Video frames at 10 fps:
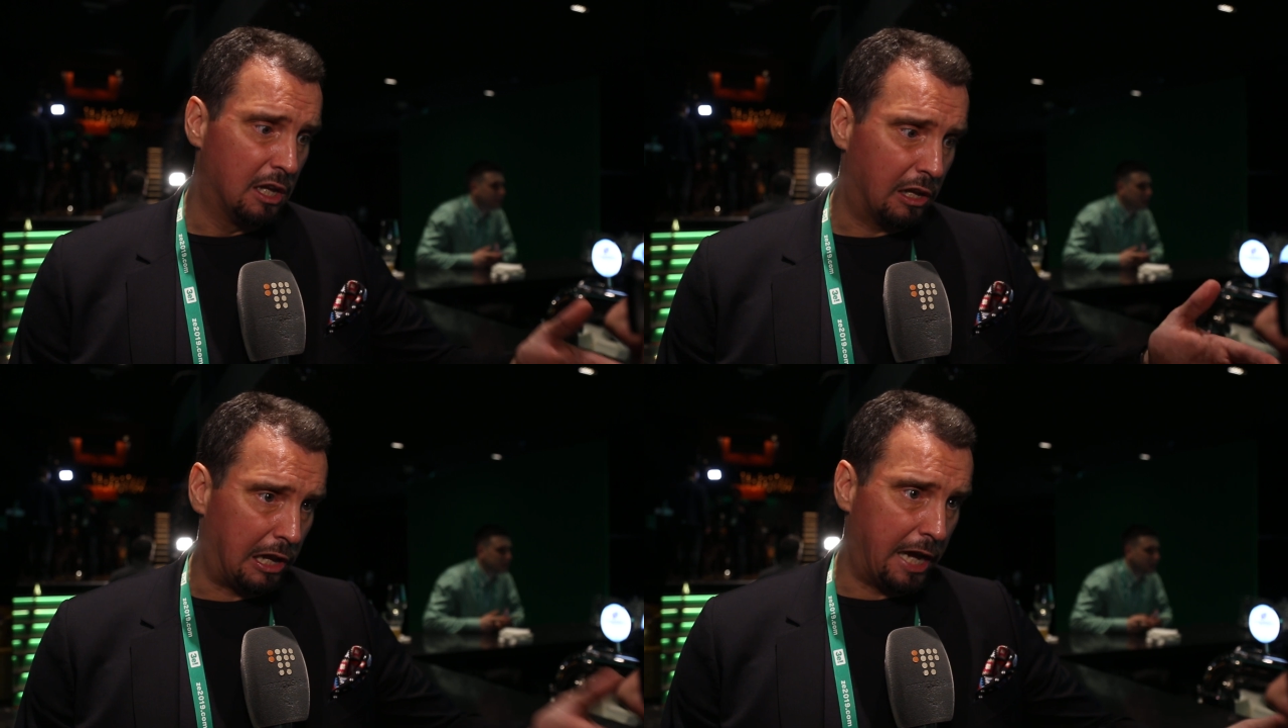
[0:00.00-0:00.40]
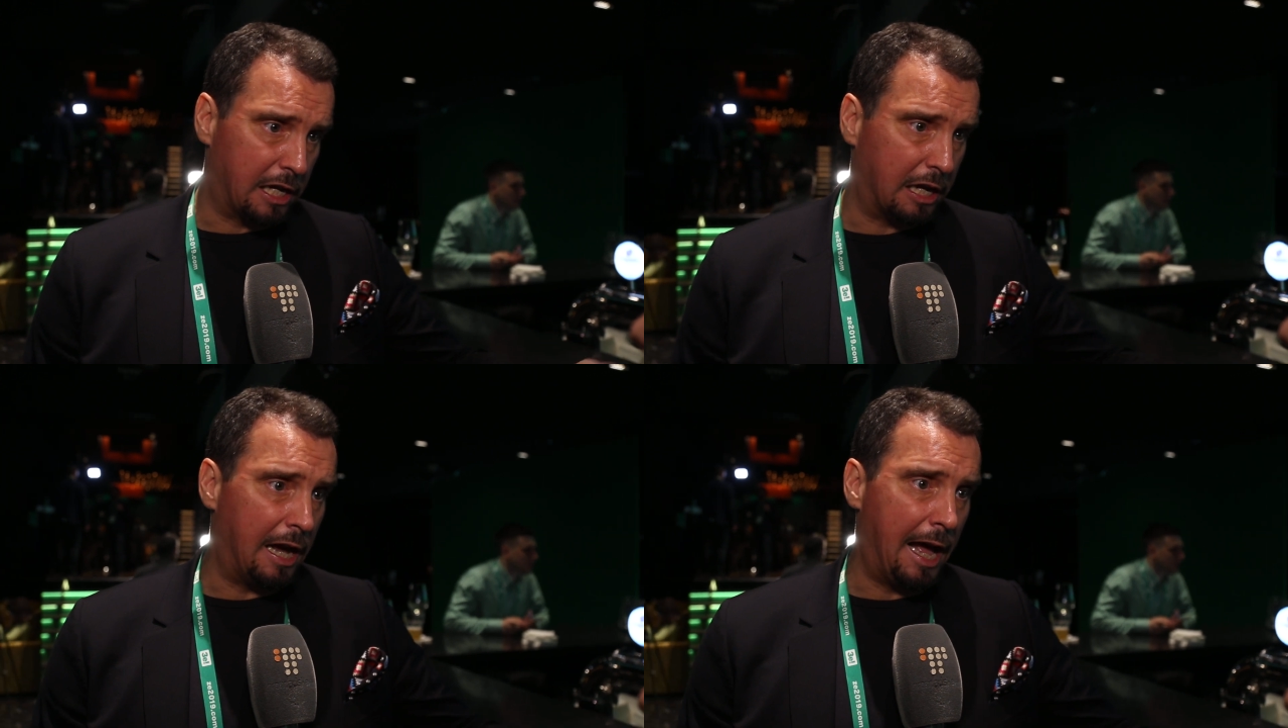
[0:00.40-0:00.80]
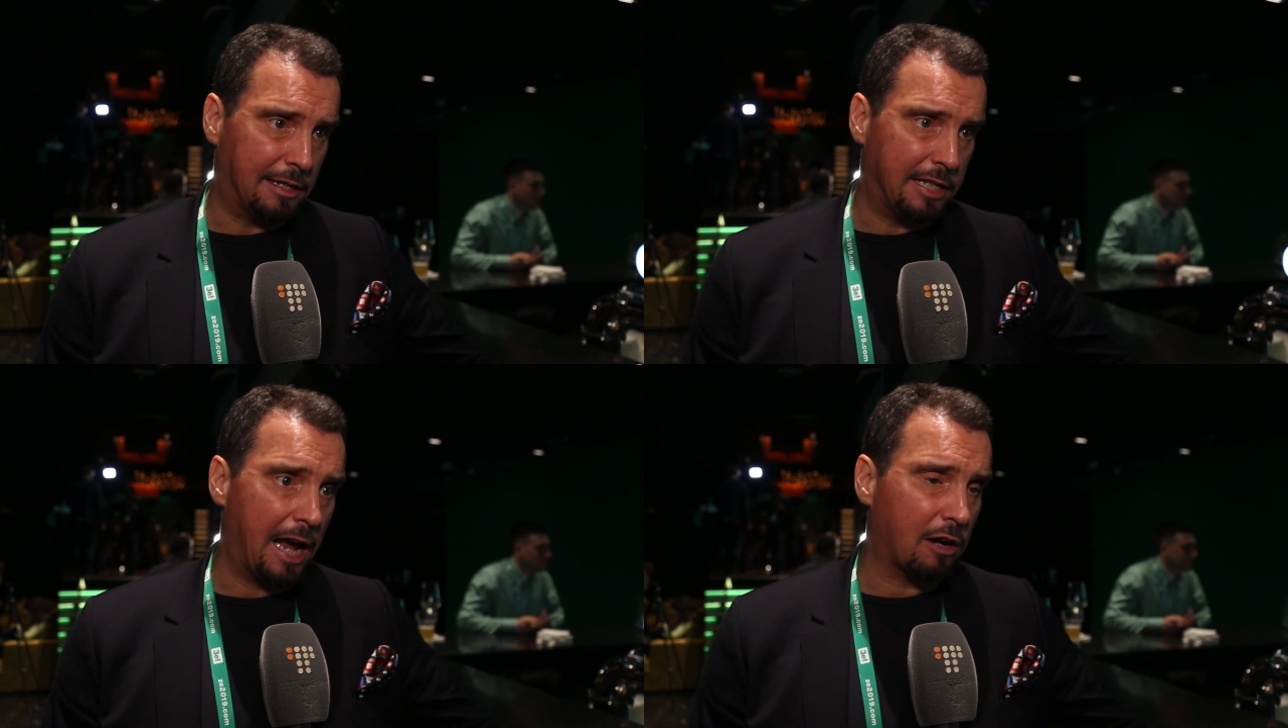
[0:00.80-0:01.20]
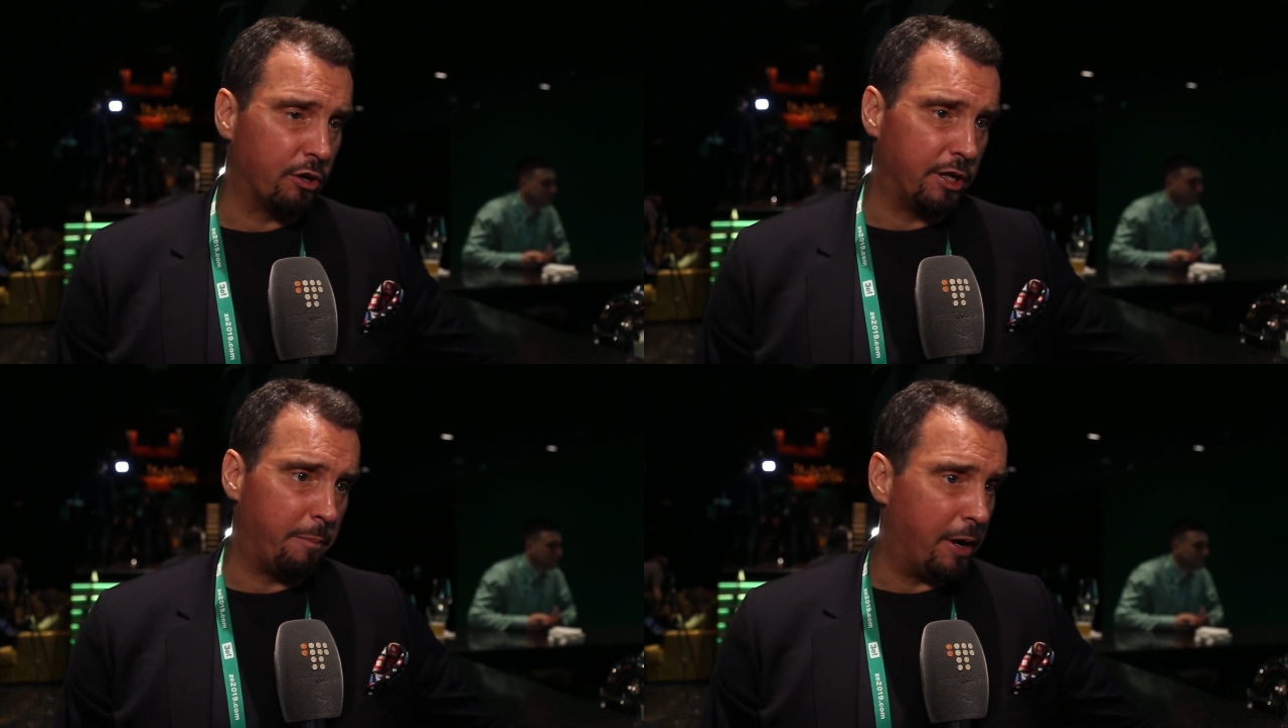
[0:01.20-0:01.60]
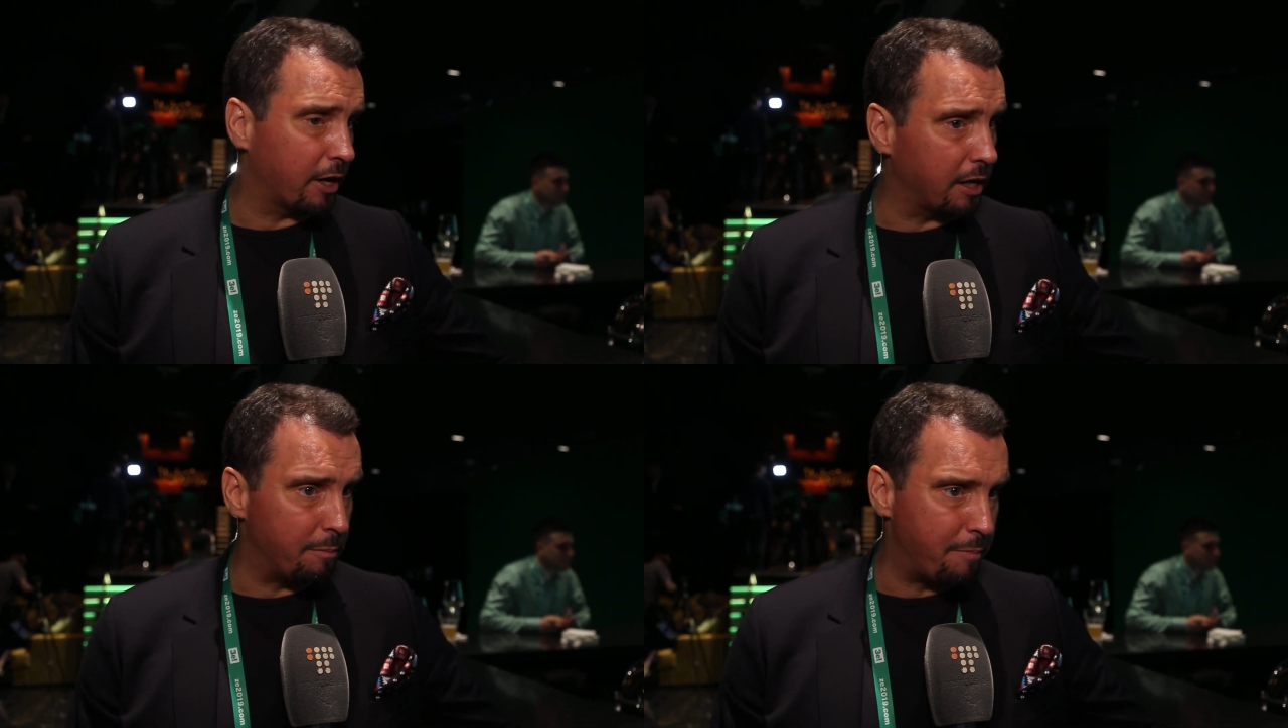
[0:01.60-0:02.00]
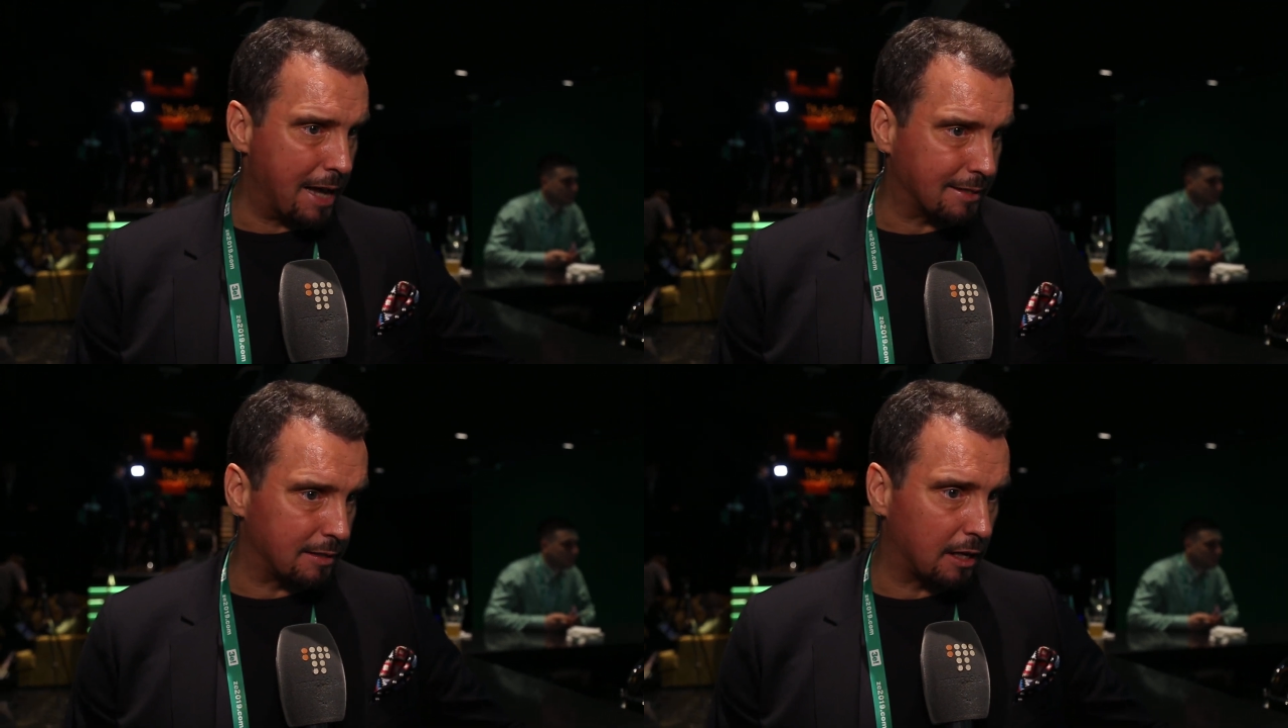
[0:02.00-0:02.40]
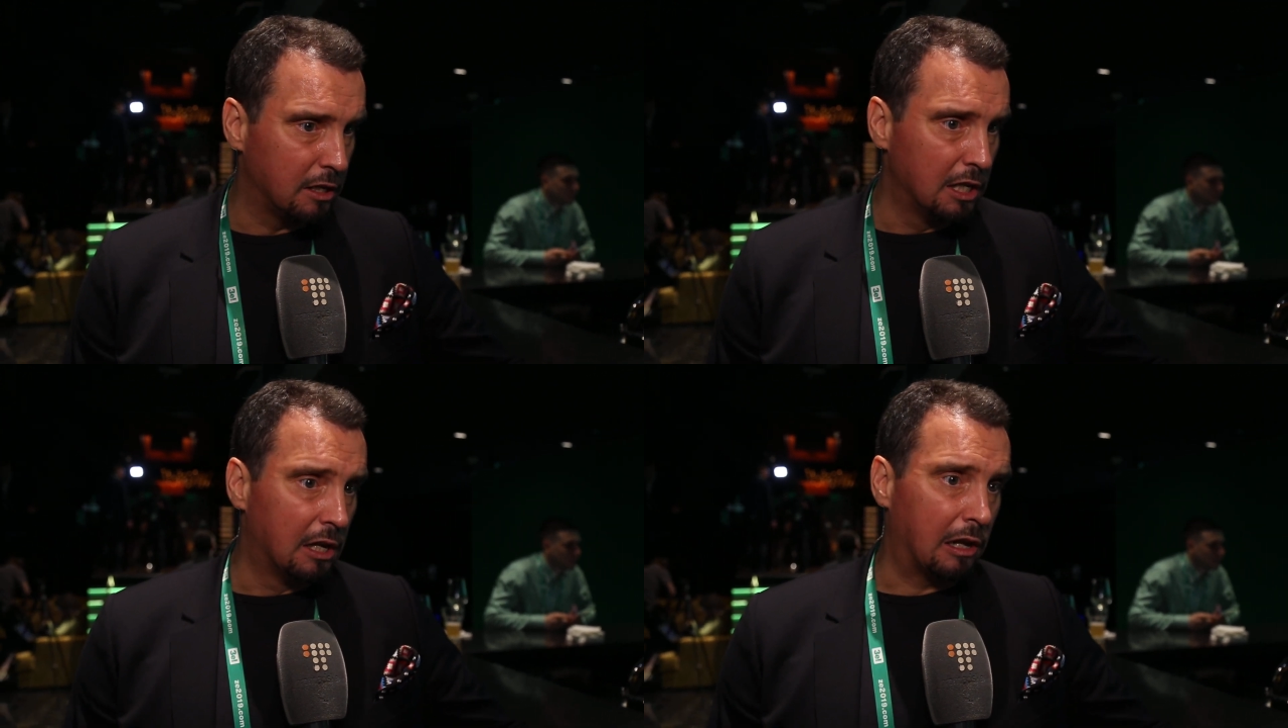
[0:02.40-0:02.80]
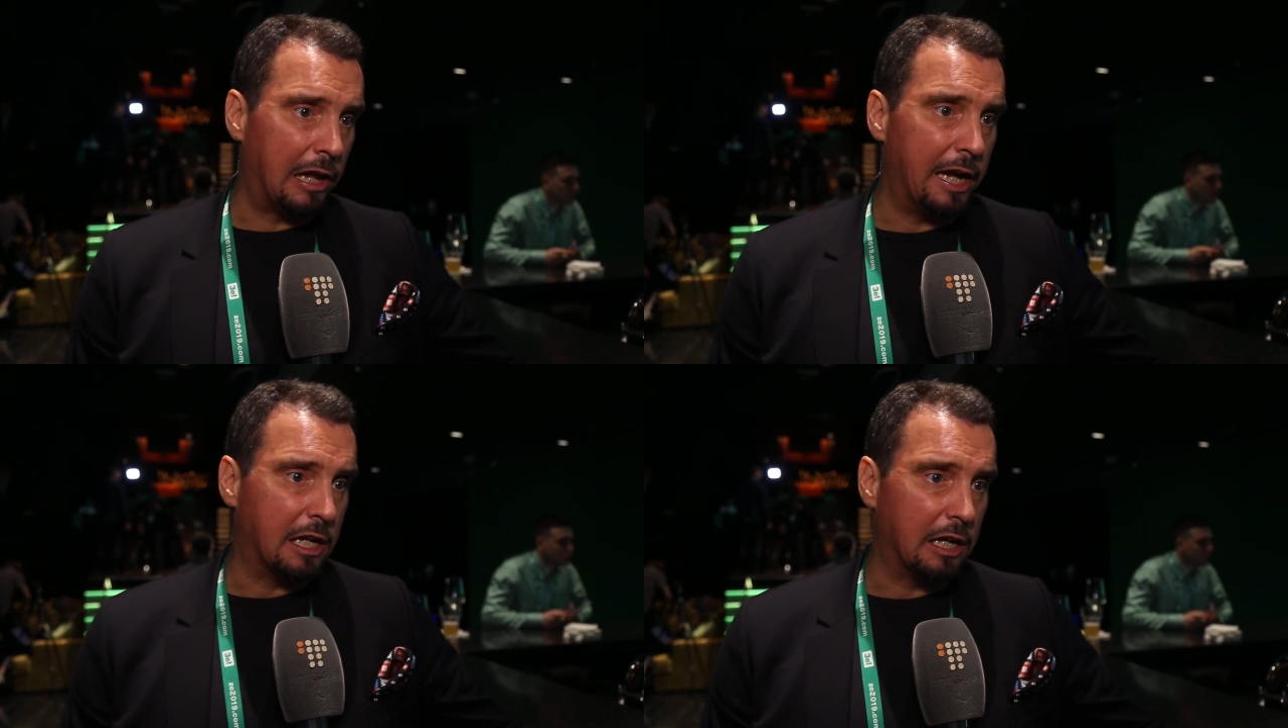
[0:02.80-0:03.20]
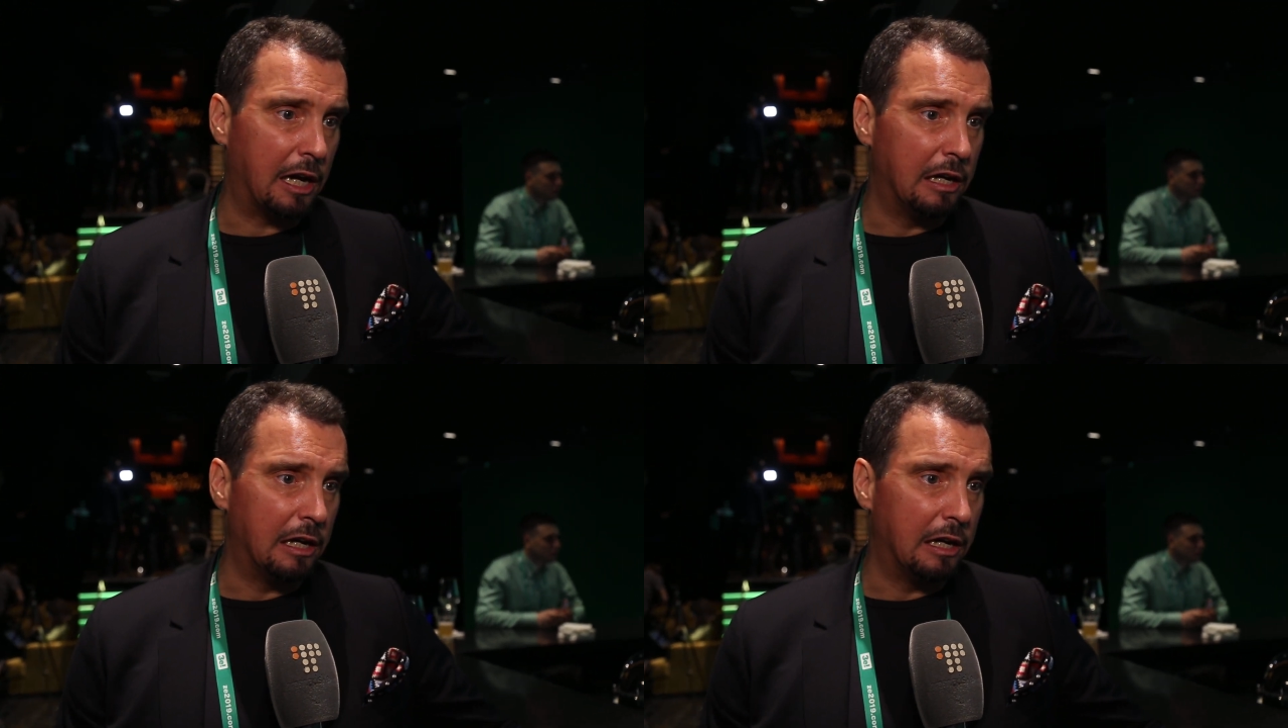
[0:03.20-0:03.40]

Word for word: like attack on the American ambassador, like